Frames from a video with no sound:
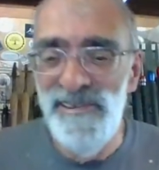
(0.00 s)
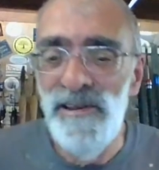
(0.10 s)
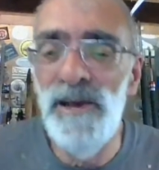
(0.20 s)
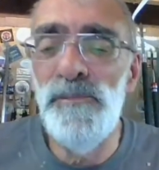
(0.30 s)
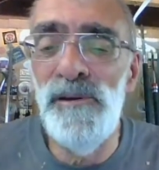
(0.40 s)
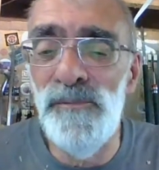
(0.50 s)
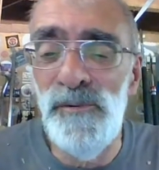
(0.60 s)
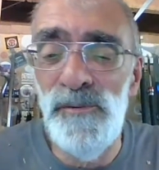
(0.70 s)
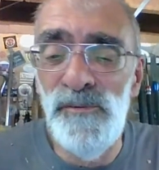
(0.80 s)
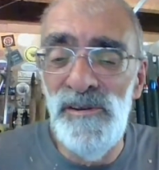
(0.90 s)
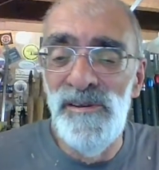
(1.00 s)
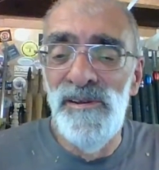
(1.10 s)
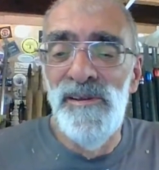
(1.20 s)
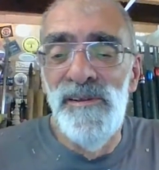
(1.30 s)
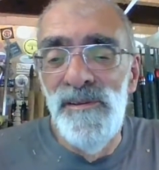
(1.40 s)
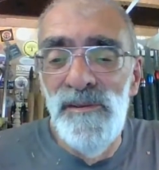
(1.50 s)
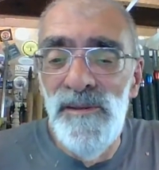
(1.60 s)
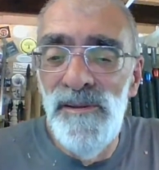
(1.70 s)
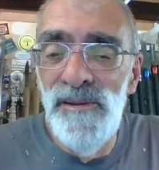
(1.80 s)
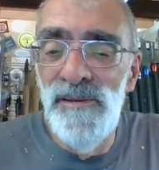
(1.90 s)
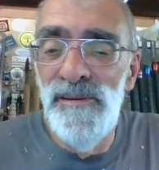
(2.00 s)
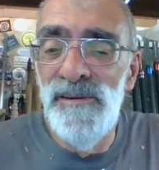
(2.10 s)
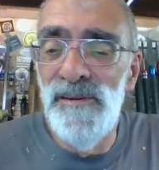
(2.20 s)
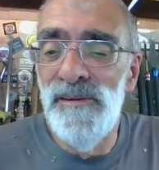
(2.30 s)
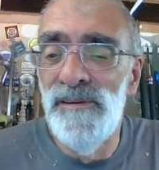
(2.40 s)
Happy anniversary. Oh dear.